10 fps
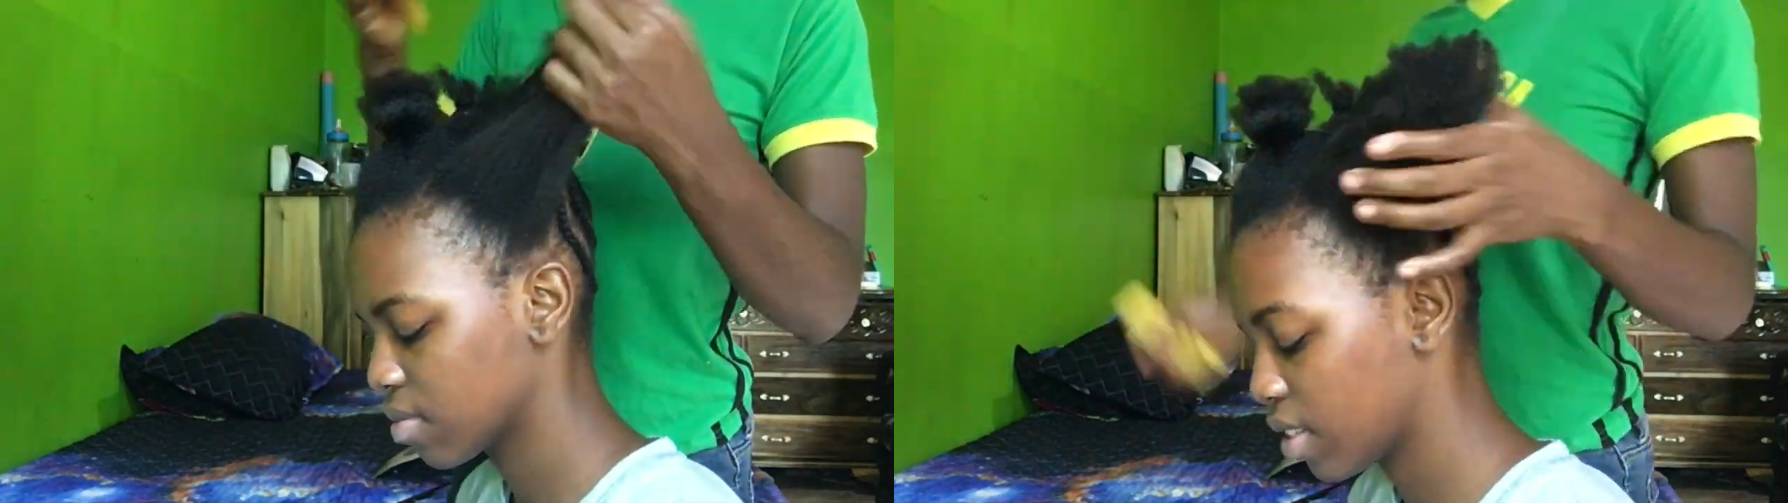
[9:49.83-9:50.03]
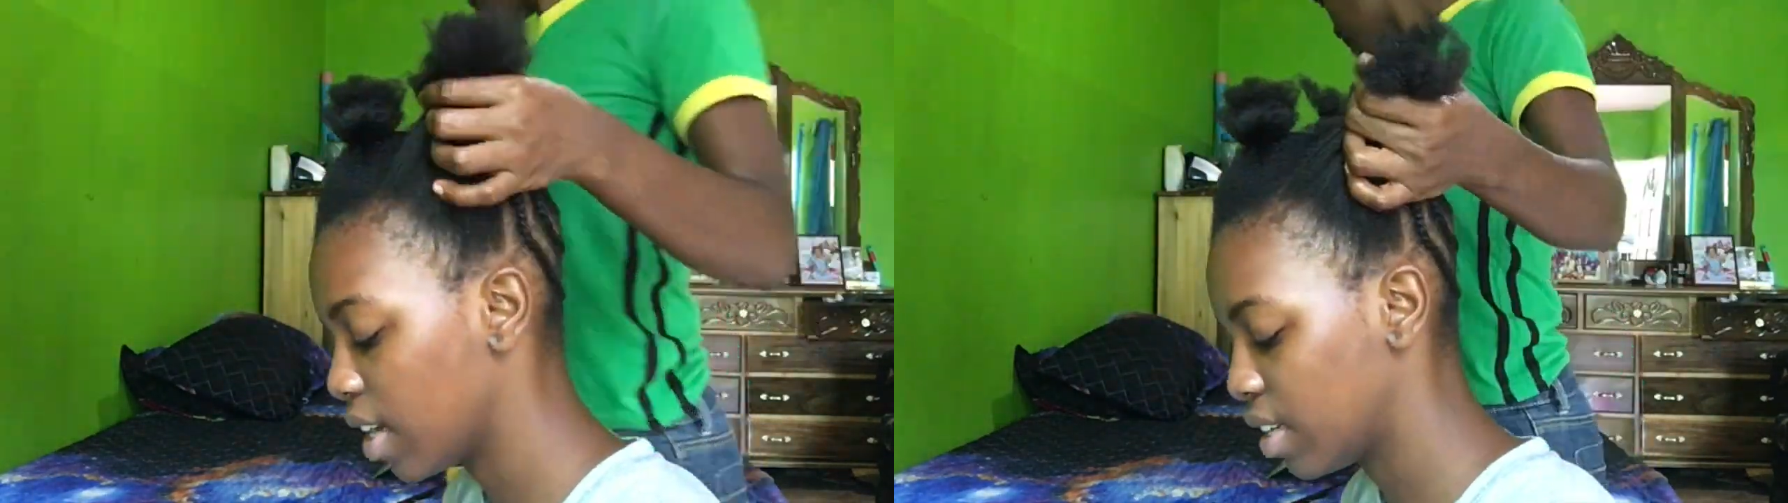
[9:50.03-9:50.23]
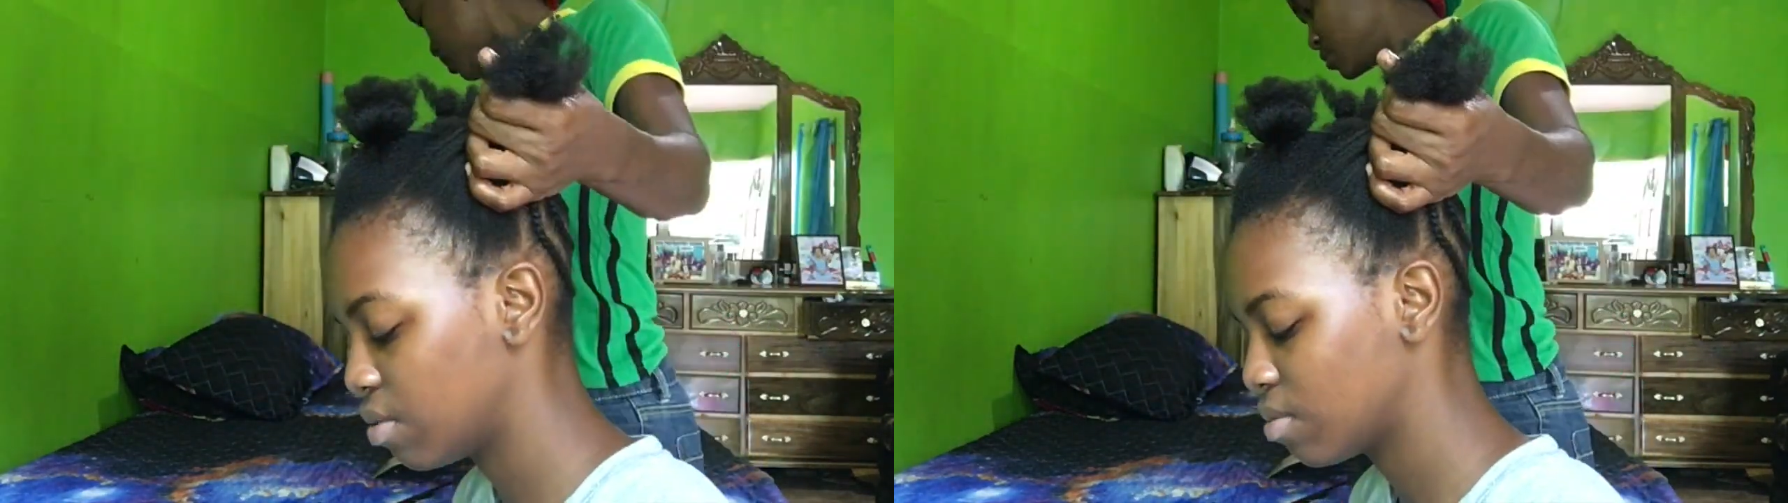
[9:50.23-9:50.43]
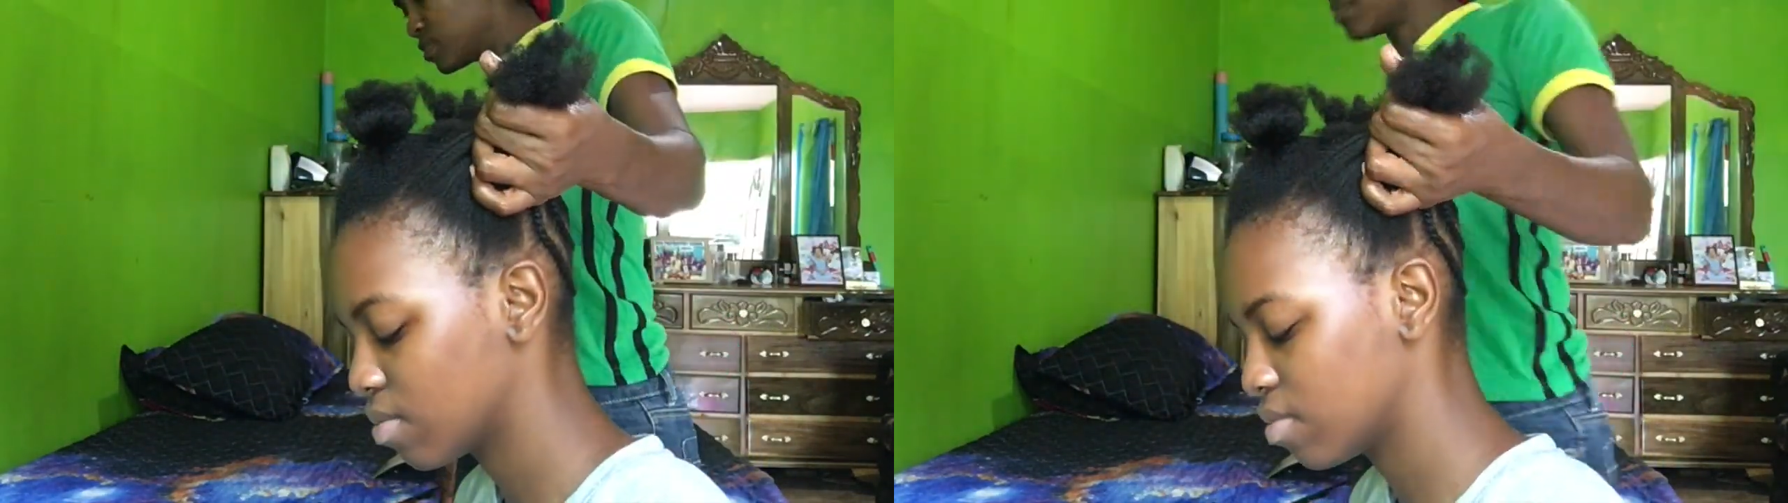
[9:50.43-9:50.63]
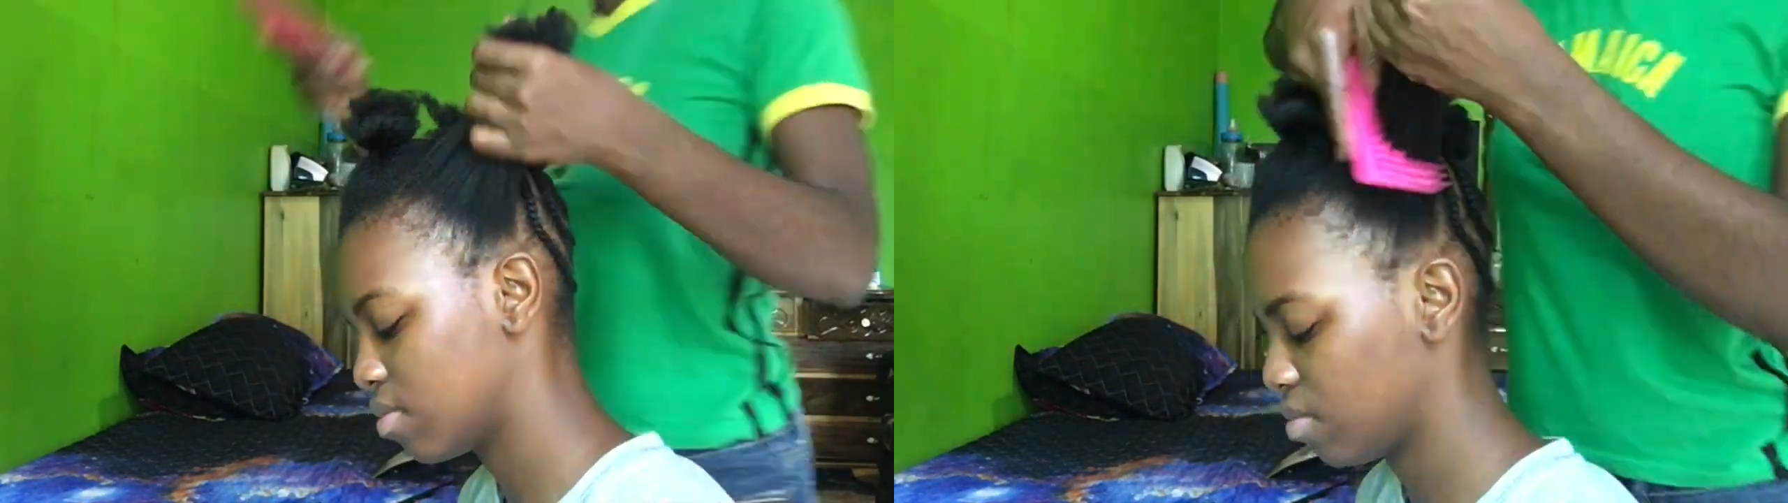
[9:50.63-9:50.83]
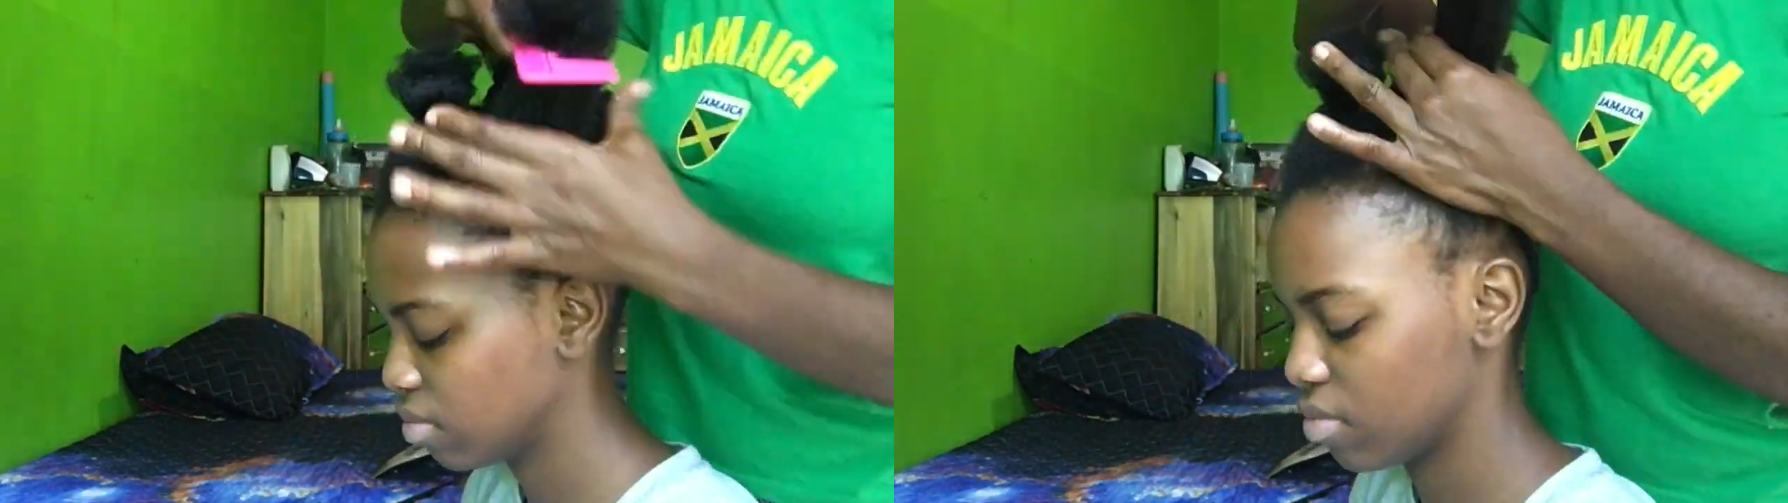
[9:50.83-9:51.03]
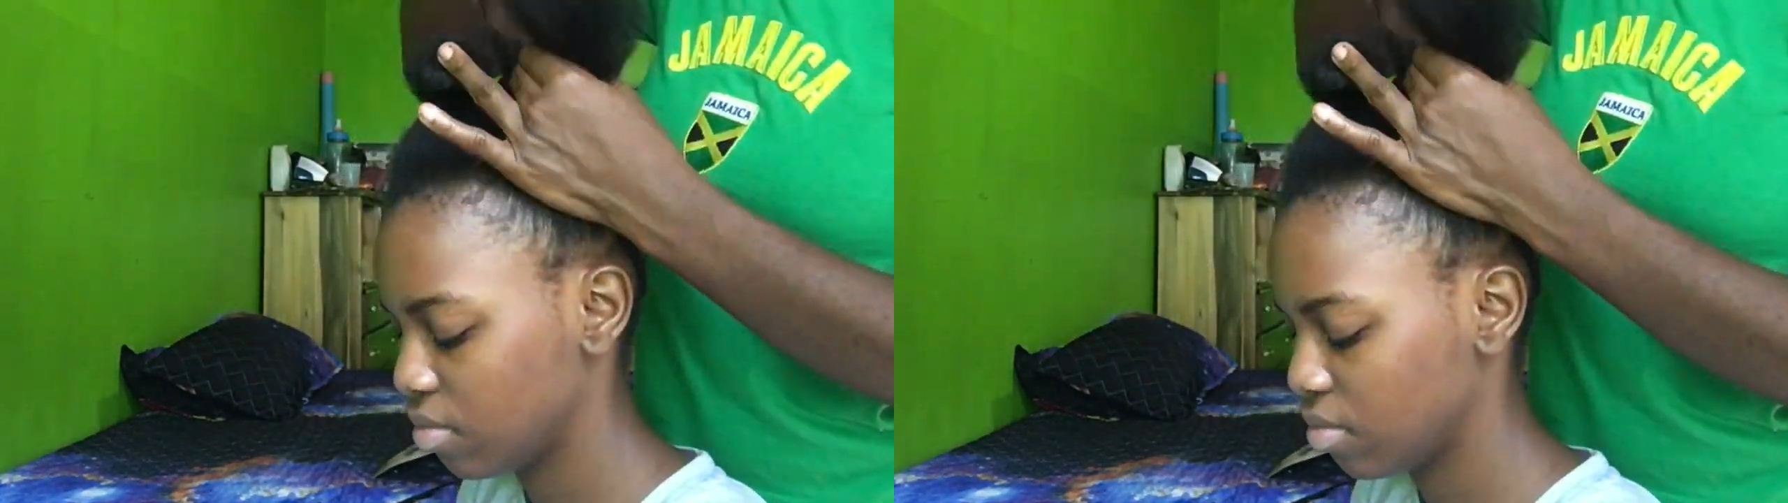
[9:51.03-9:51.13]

and whatever is done